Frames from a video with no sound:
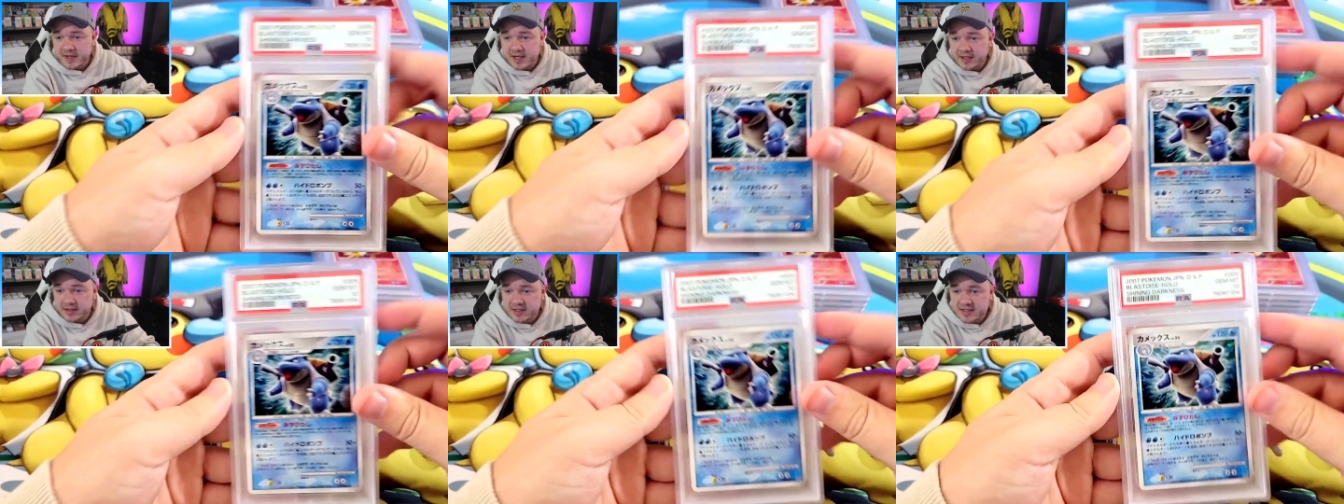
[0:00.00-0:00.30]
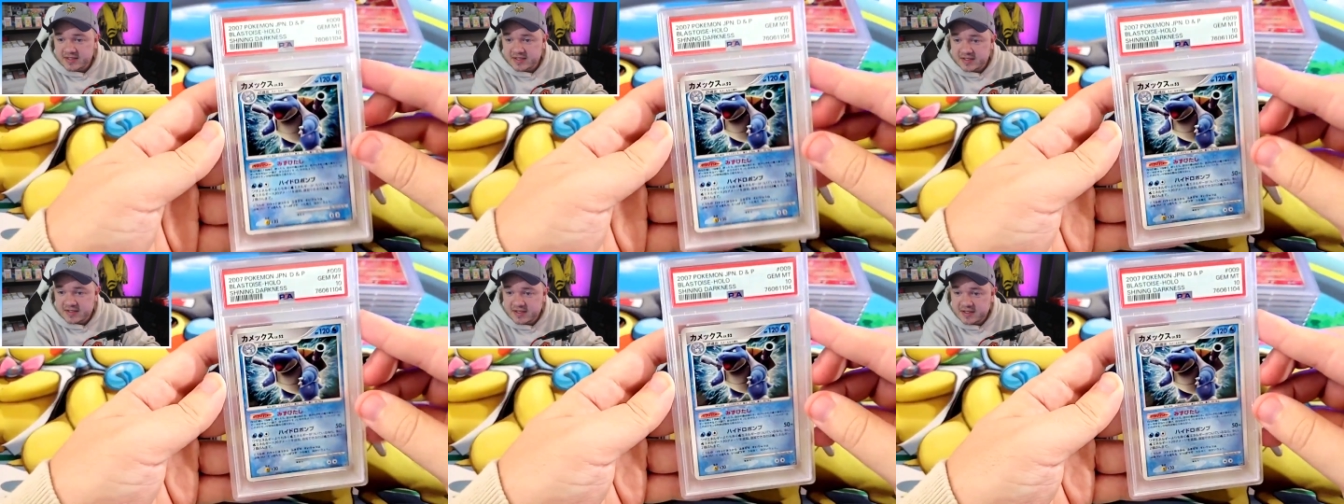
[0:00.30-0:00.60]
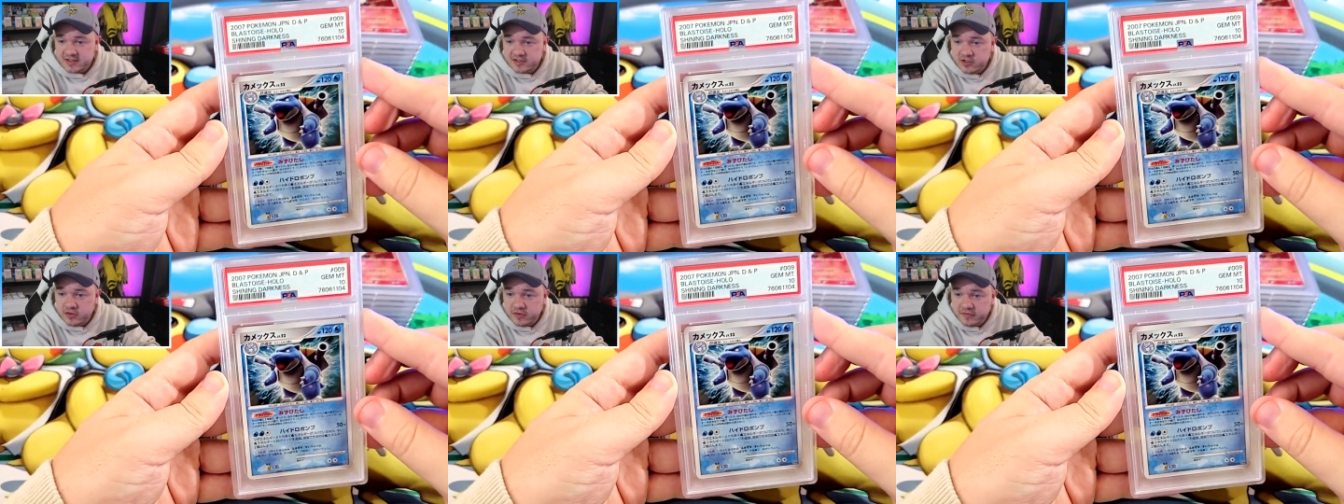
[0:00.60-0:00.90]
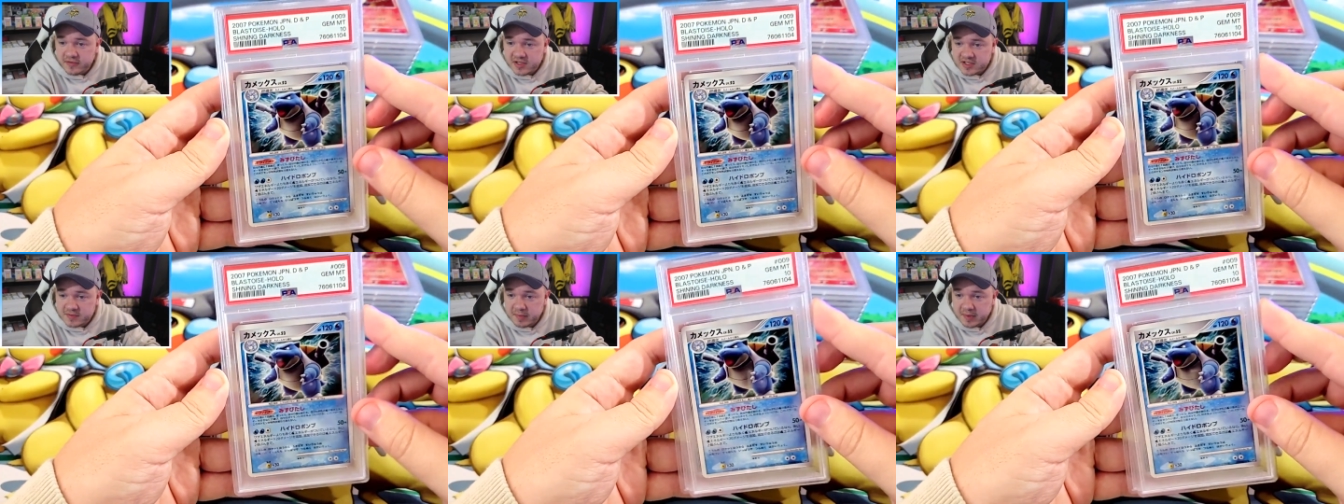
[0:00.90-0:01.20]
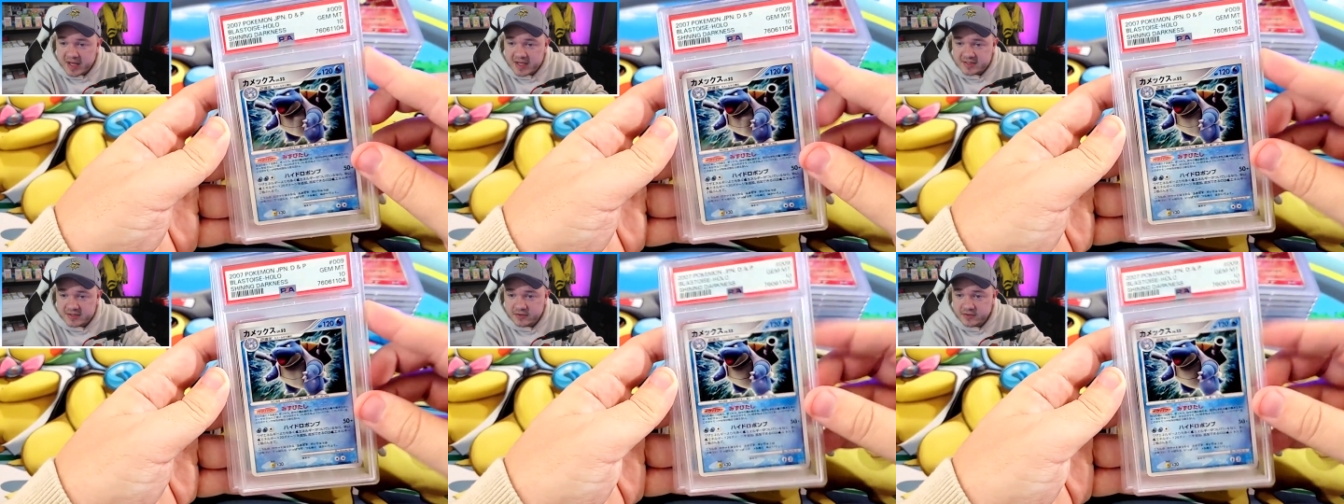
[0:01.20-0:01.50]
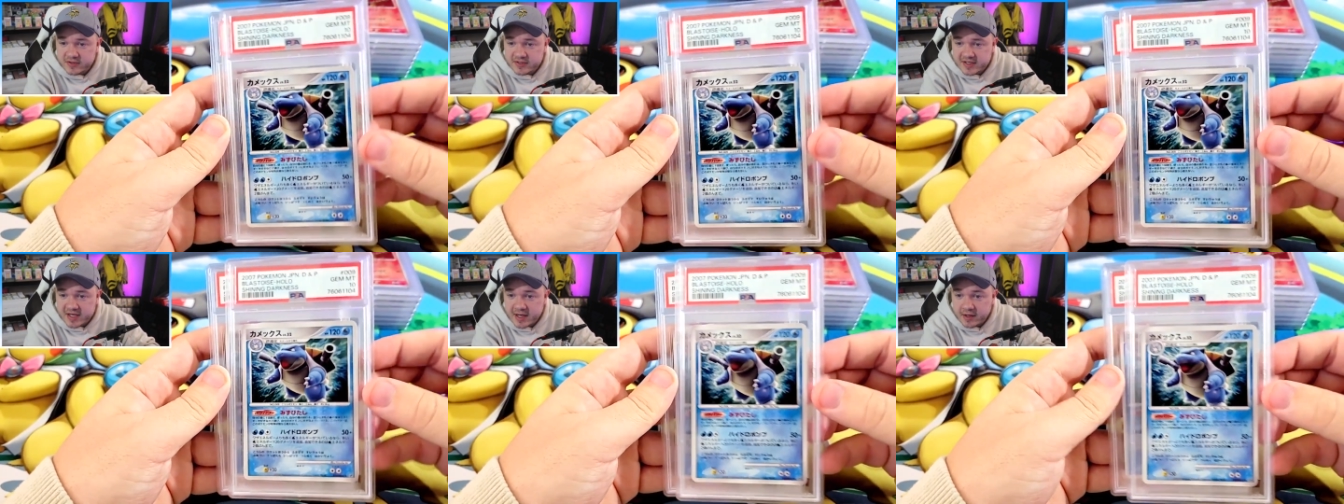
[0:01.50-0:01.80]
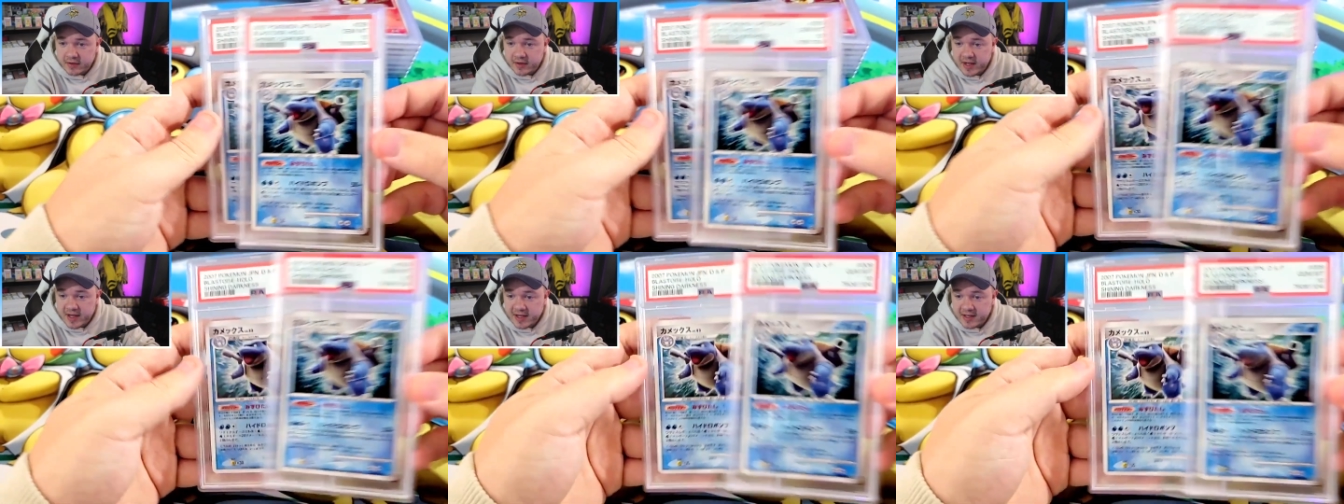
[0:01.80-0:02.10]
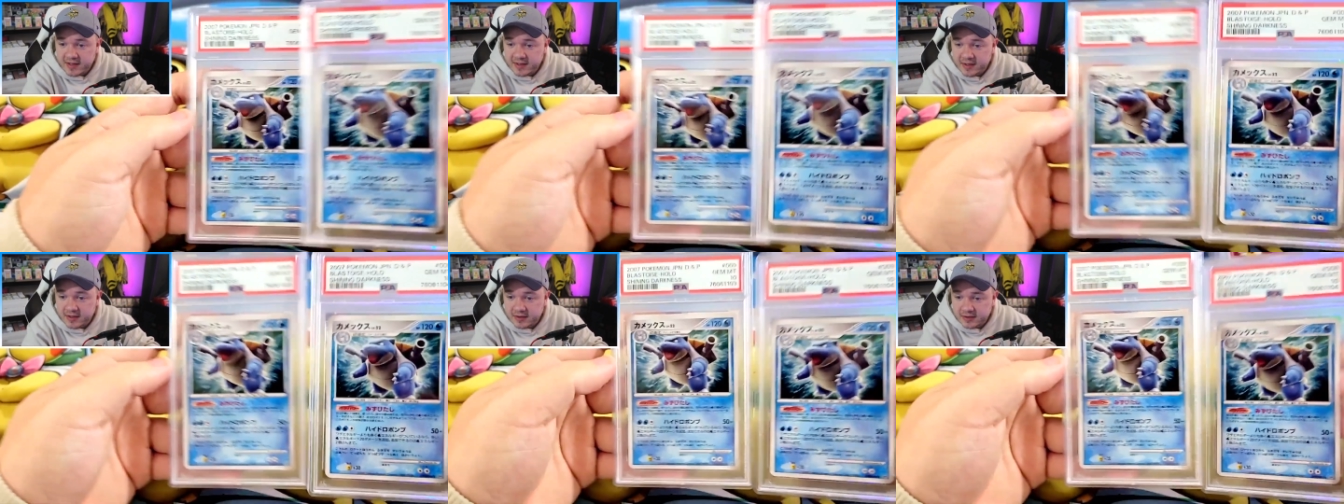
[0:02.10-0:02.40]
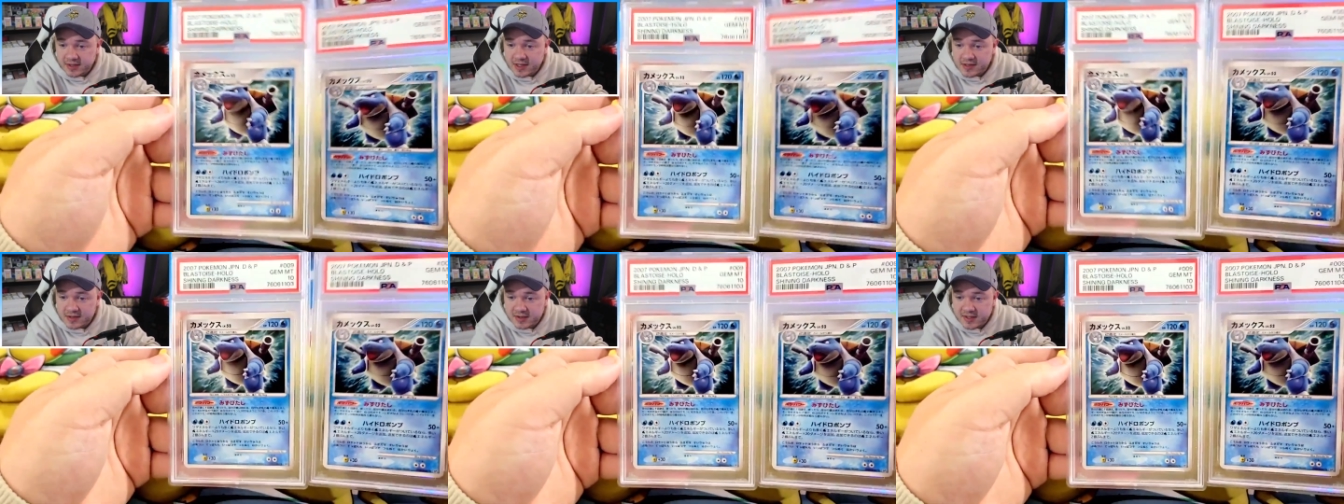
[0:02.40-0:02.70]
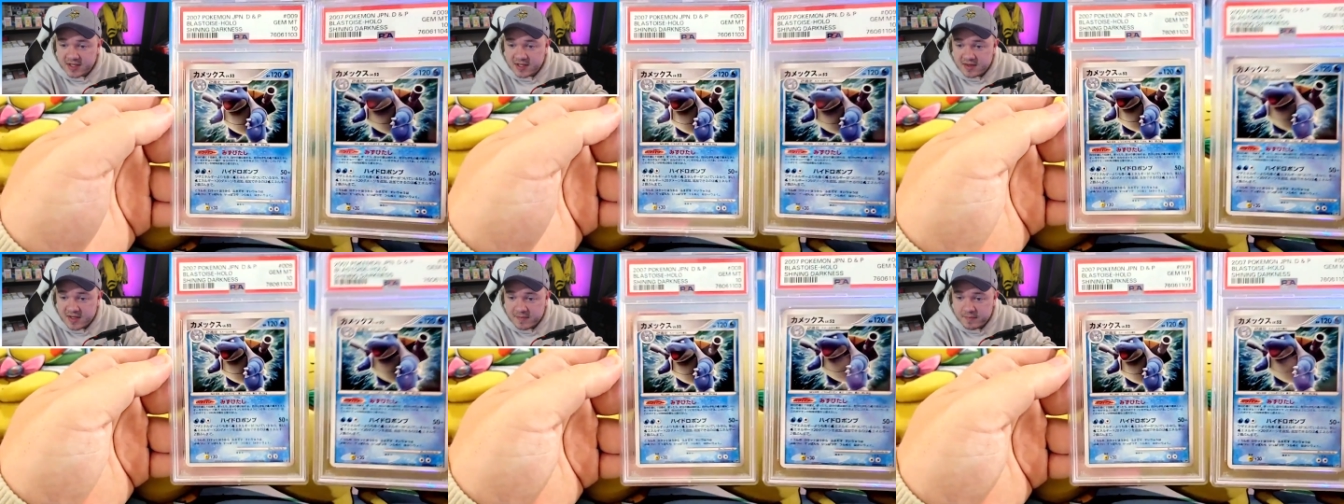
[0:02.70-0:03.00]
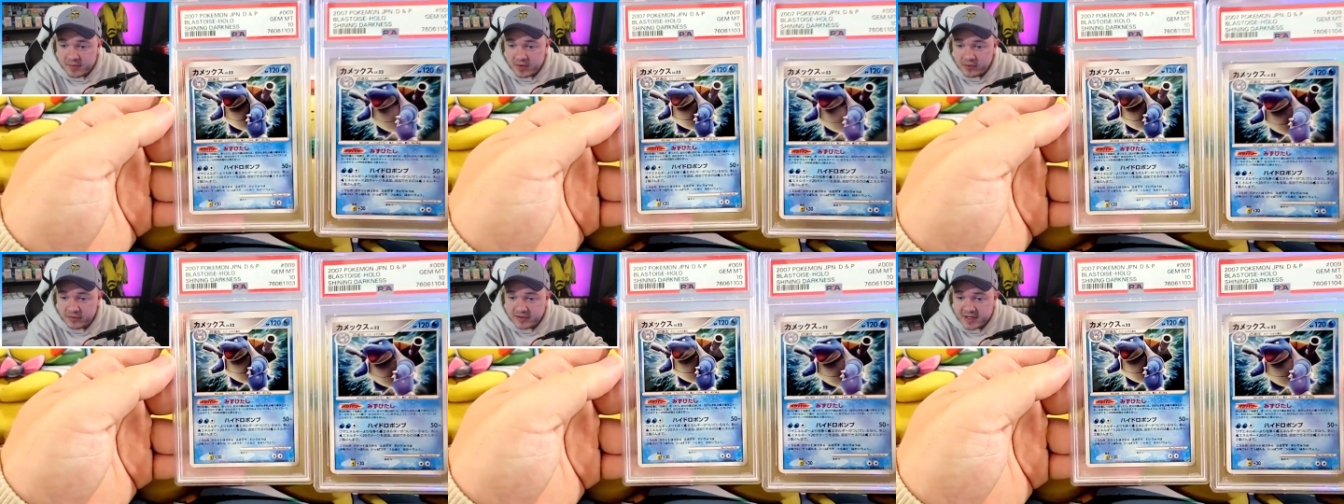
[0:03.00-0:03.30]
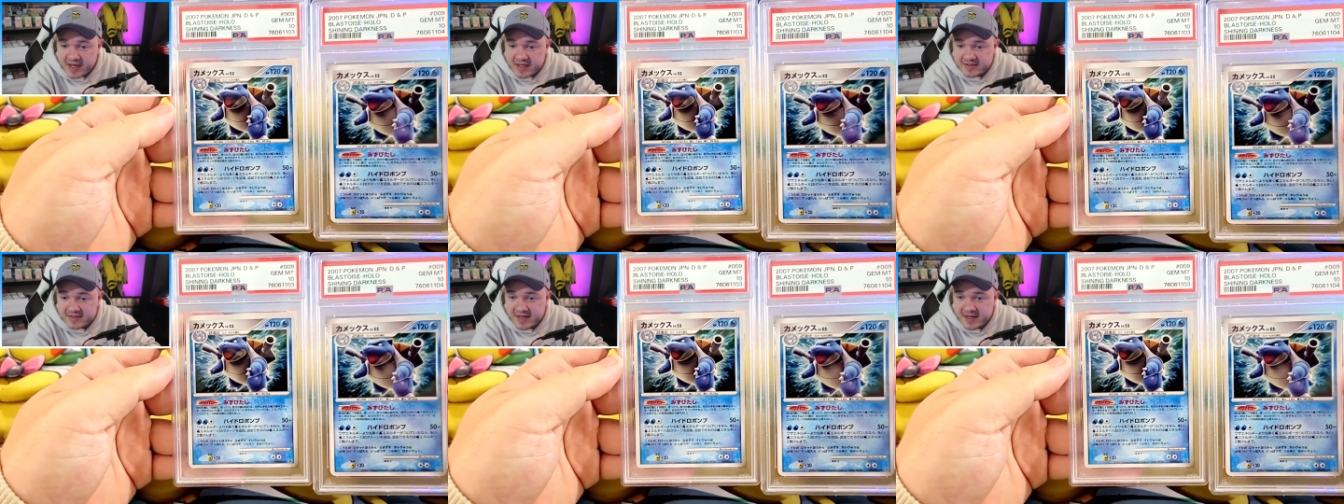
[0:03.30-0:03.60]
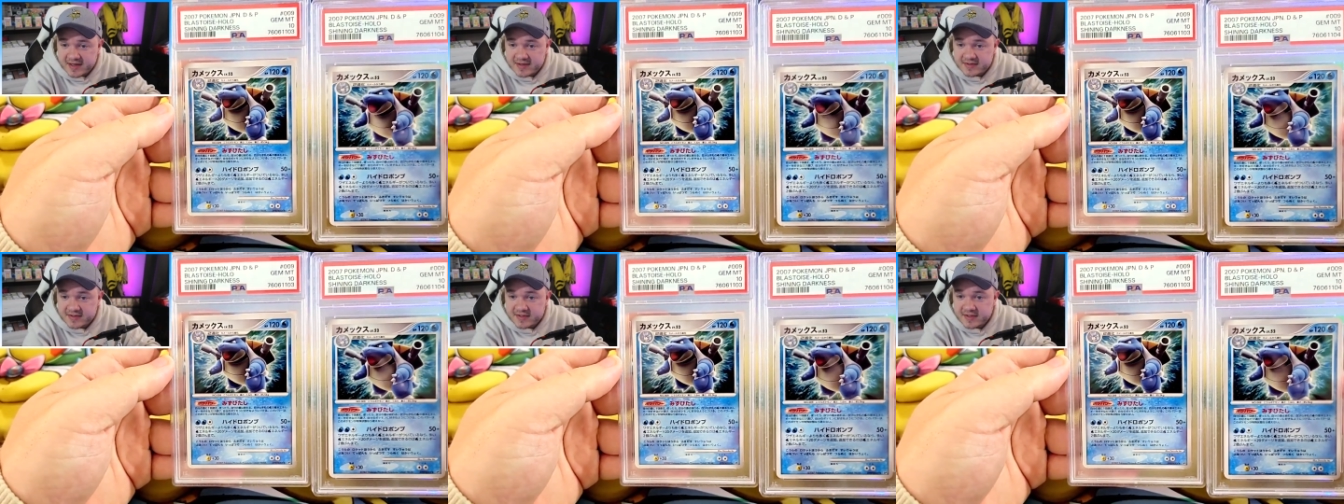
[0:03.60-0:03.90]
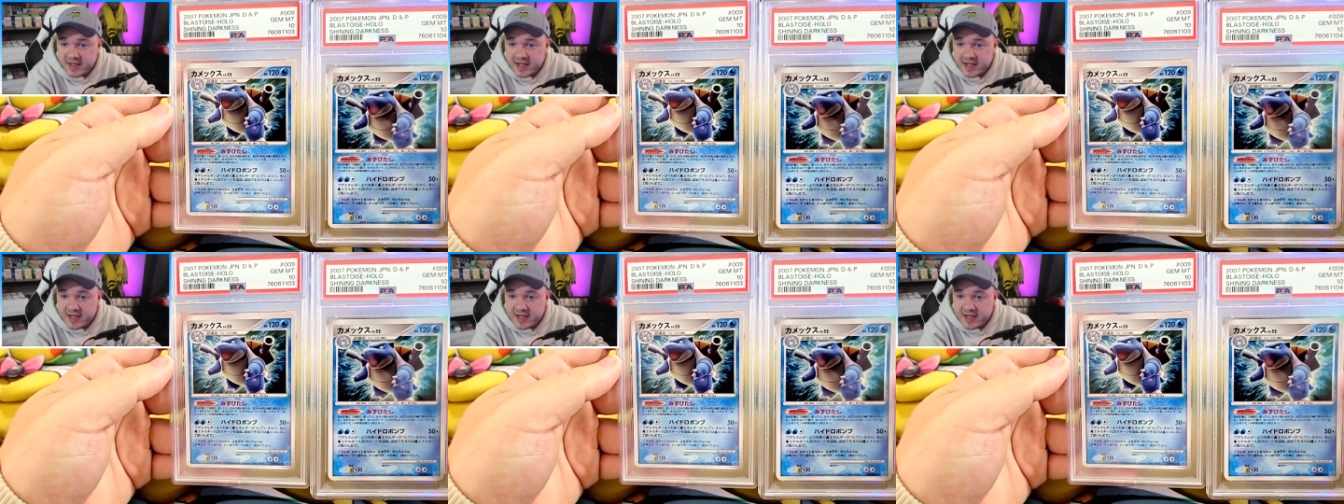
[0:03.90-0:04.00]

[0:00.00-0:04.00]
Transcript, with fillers: but not least, I sent two of these Blastoise out, and luckily they both got tens.